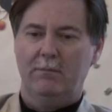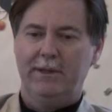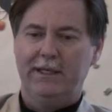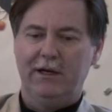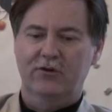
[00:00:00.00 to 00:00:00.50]

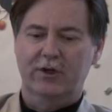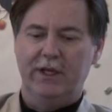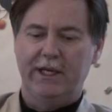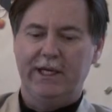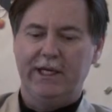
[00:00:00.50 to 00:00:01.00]

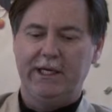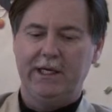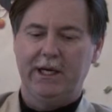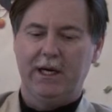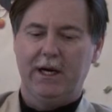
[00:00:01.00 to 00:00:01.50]
potentially
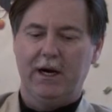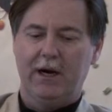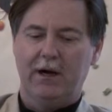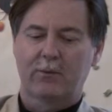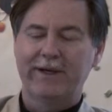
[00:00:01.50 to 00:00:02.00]

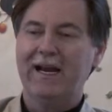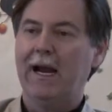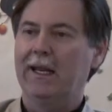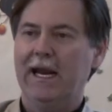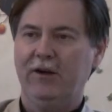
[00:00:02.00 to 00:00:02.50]

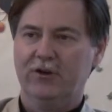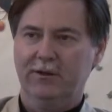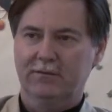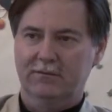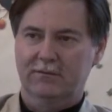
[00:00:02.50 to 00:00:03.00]

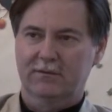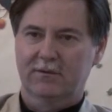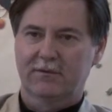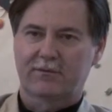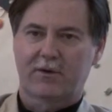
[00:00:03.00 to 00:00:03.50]
retaliation
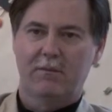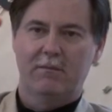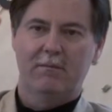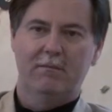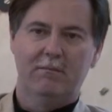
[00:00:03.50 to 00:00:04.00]

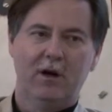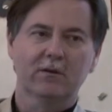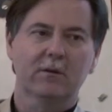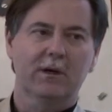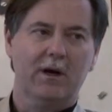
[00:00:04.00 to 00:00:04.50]
from
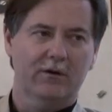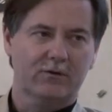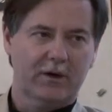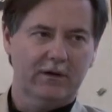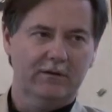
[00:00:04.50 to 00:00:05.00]
multiple
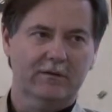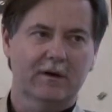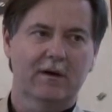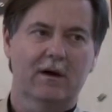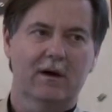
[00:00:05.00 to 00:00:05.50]
countries
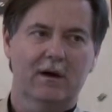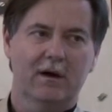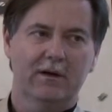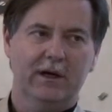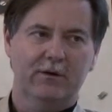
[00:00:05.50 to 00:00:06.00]

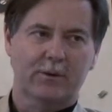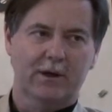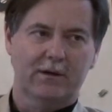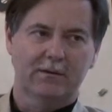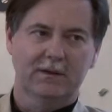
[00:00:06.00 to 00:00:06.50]
onto
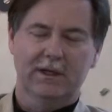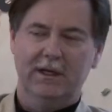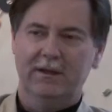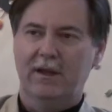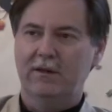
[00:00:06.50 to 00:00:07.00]
Israel,
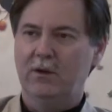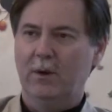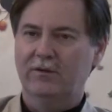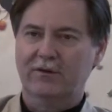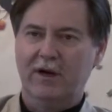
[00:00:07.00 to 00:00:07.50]
and then the
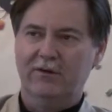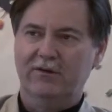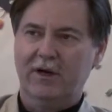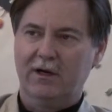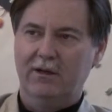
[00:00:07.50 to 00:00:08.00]
U.S. is kind of
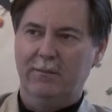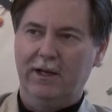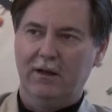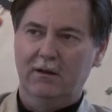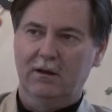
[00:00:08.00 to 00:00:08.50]
stuck in the
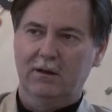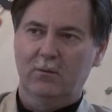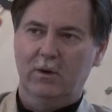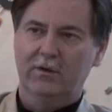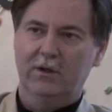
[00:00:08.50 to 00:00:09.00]
middle,
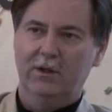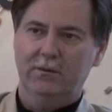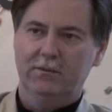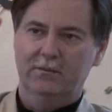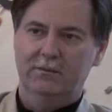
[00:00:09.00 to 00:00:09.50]
what to
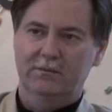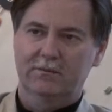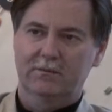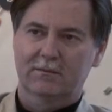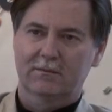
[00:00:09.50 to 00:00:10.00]
do.
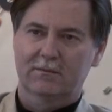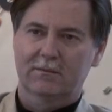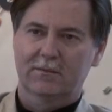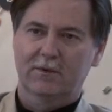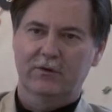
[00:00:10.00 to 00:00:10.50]

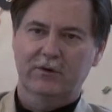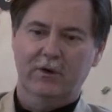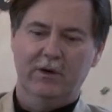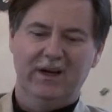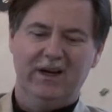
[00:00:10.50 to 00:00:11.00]

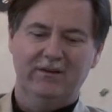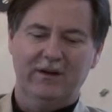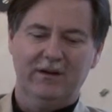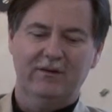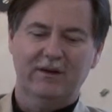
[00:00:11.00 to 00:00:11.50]
So
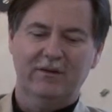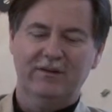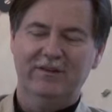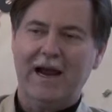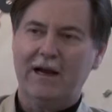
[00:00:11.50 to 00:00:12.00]
it's a
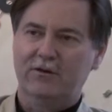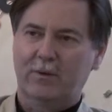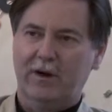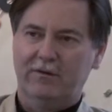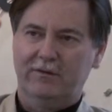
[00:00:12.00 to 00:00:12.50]

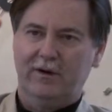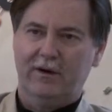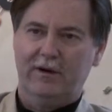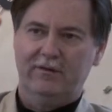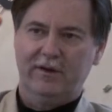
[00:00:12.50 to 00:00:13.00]
disastrous
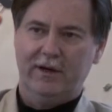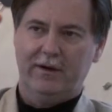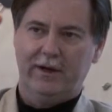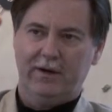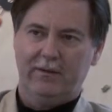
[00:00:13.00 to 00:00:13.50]

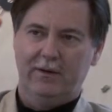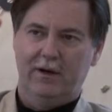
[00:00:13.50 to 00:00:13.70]
scenario.